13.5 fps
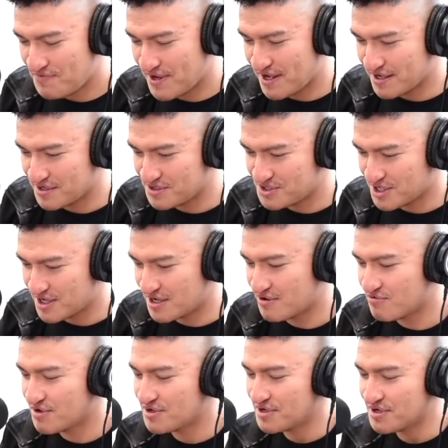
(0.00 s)
and
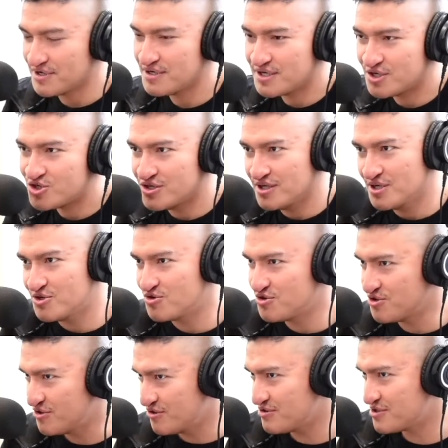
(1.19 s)
we're going to get you
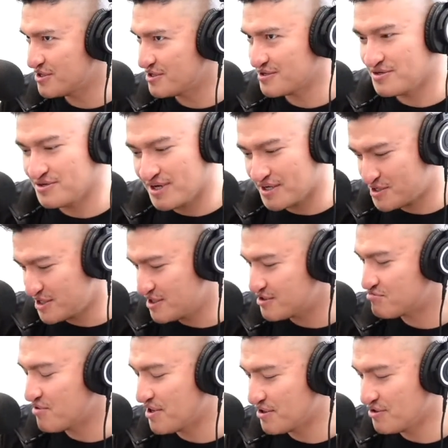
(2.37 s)
introduced, and you get to
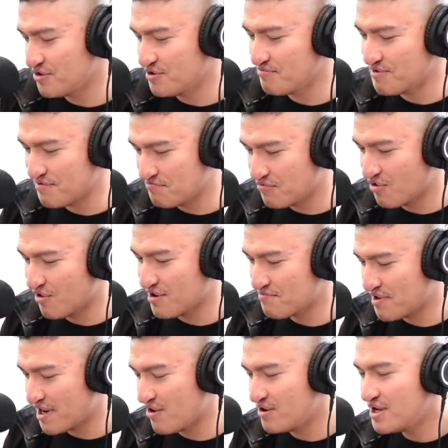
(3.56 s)
explain a little bit more
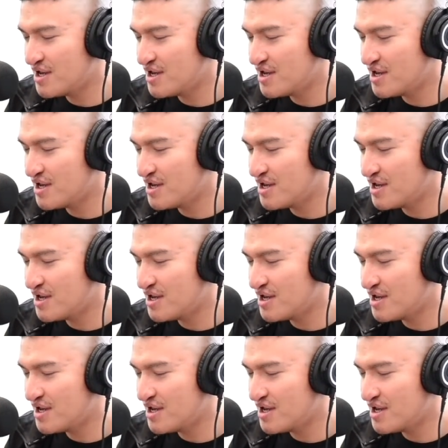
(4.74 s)
about,